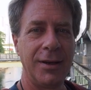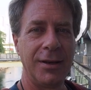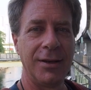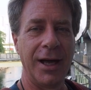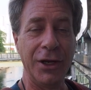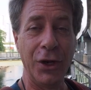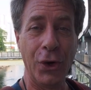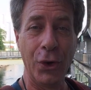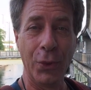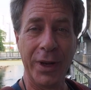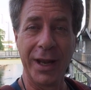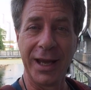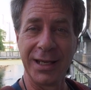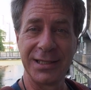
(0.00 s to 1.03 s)
I know
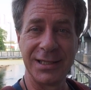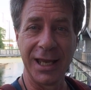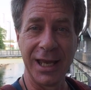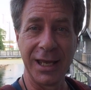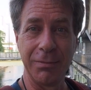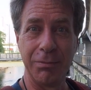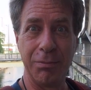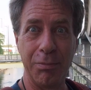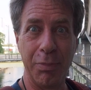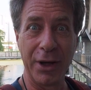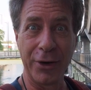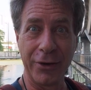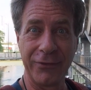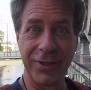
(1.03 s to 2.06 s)
when I say
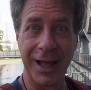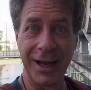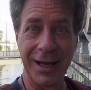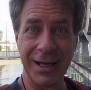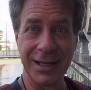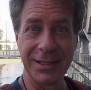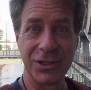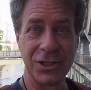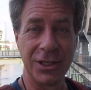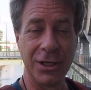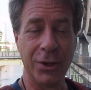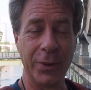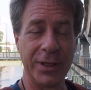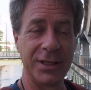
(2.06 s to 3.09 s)
butterflies, you
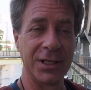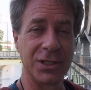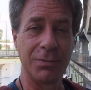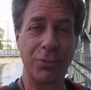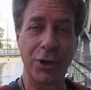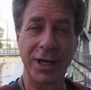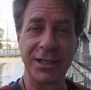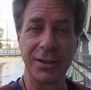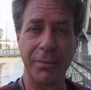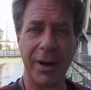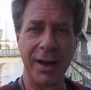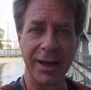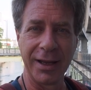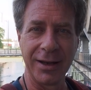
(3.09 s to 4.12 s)
know, it doesn't bring to
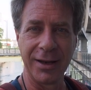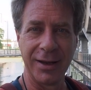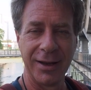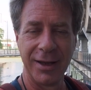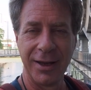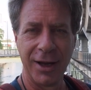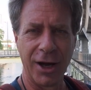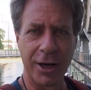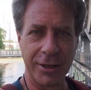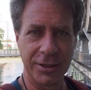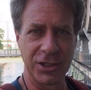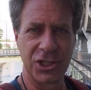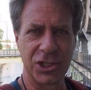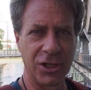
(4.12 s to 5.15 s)
mind
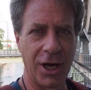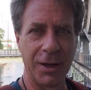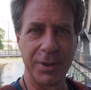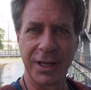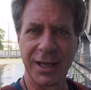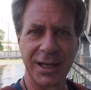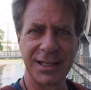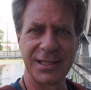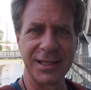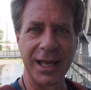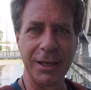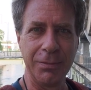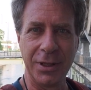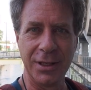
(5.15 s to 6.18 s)
heart-stopping
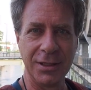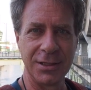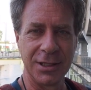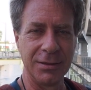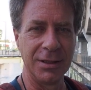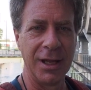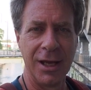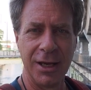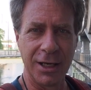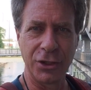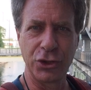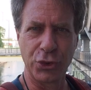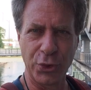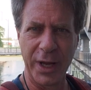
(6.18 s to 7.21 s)
excitement and
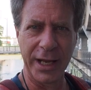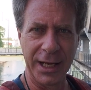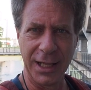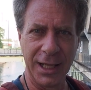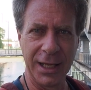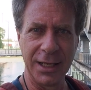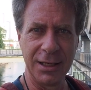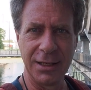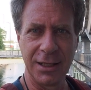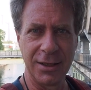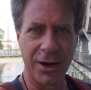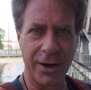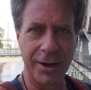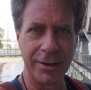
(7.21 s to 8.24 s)
adrenaline and
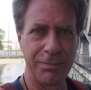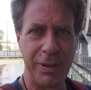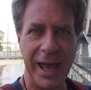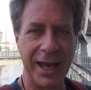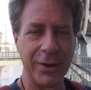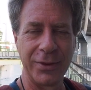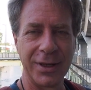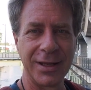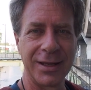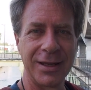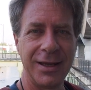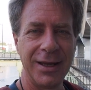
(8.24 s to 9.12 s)
heart pounding.